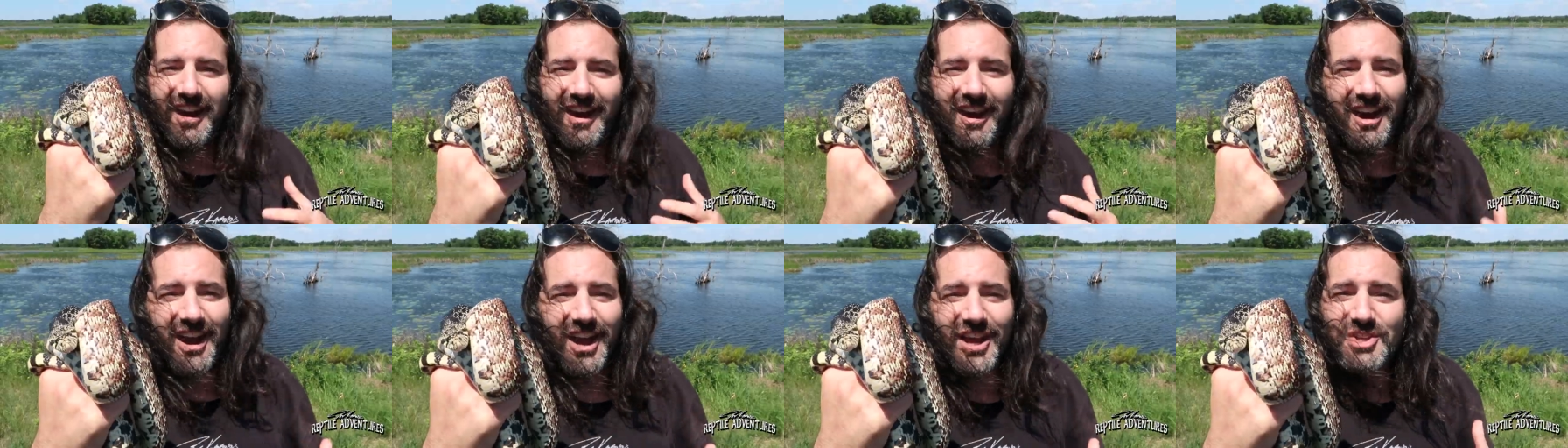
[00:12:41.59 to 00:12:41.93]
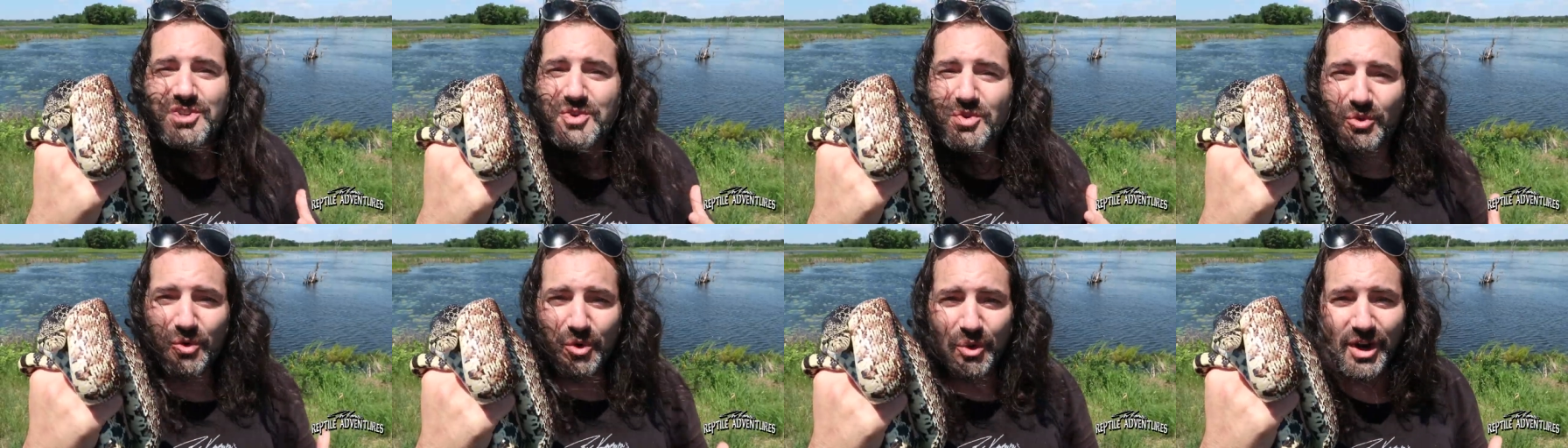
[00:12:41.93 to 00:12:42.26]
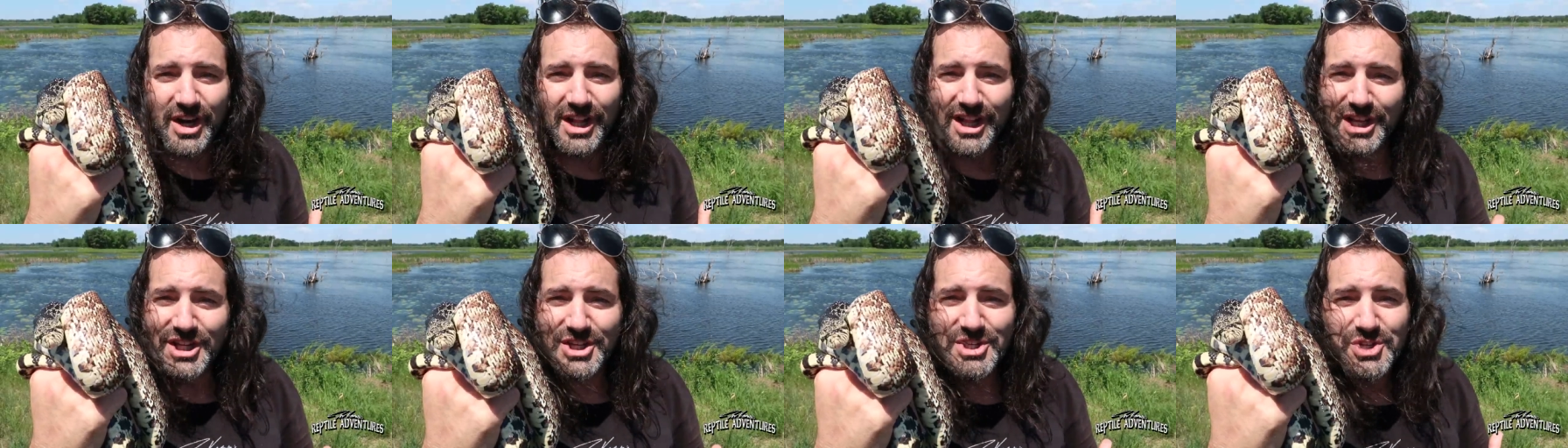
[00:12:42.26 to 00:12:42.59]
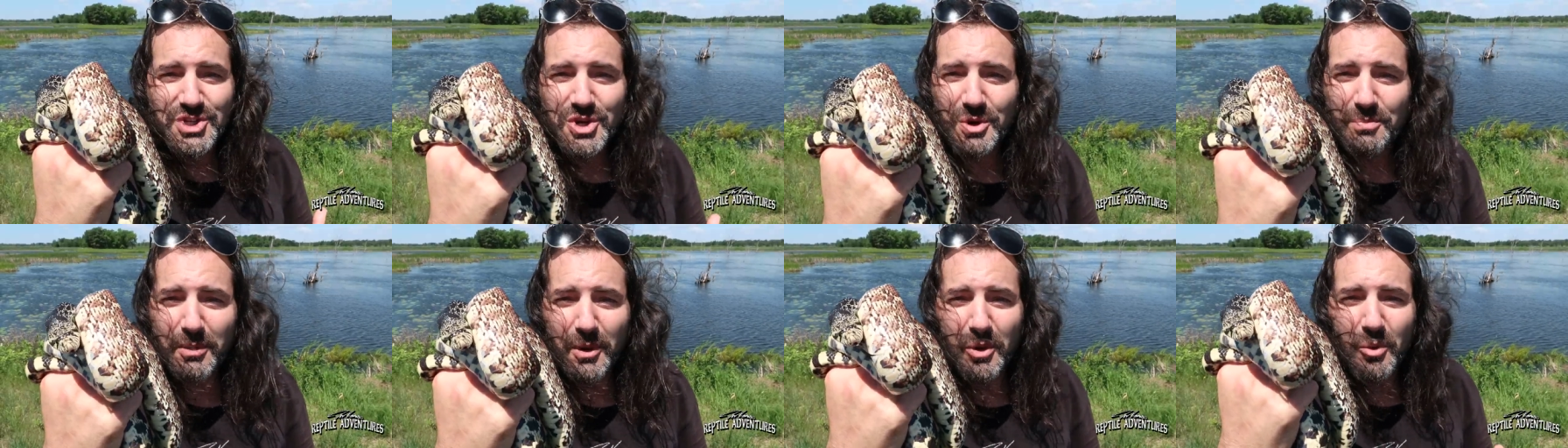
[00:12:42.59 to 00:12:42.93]
Ah, it's really
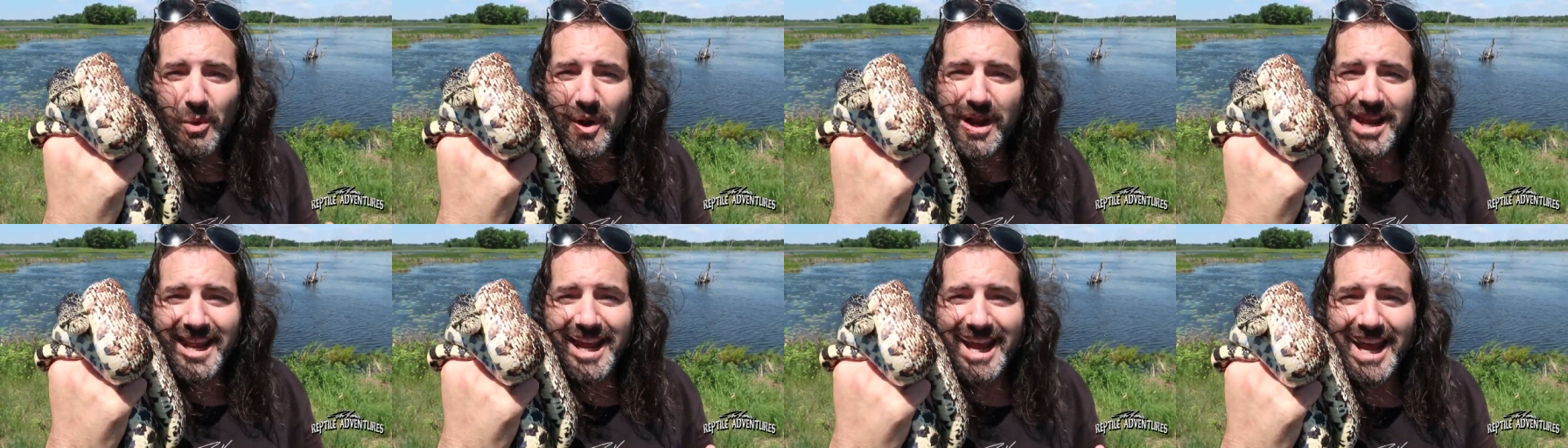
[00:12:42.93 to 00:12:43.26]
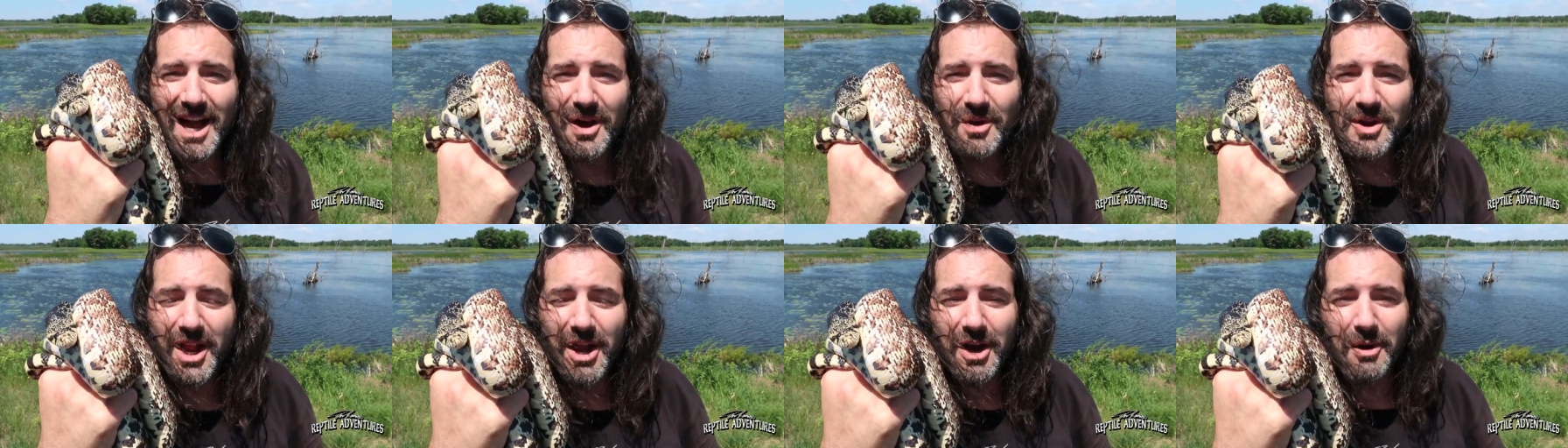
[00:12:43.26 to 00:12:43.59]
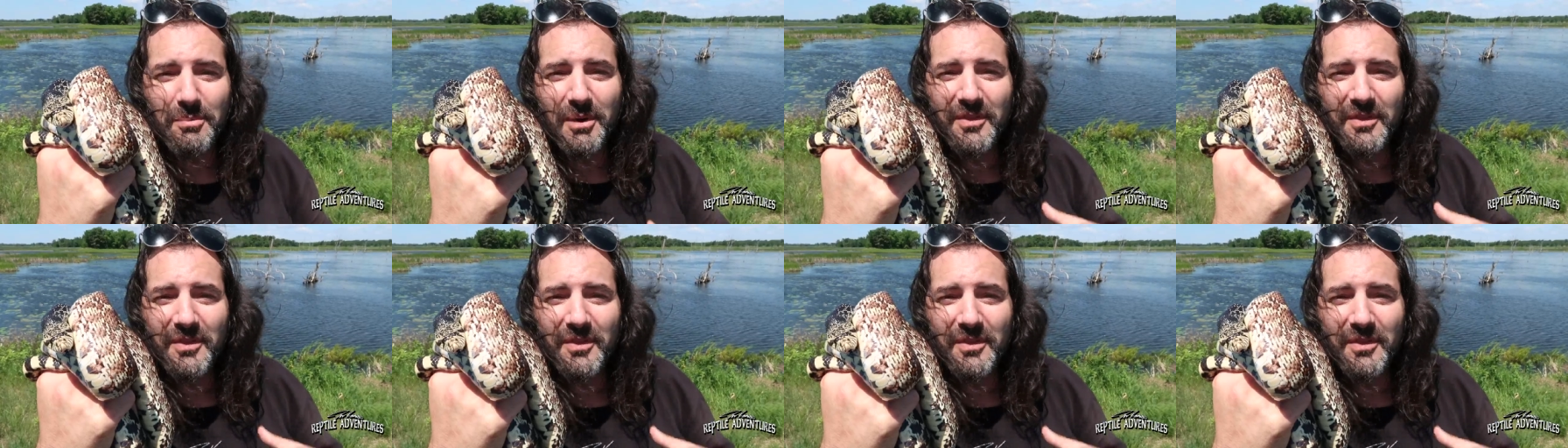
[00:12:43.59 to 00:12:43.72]
super windy out here,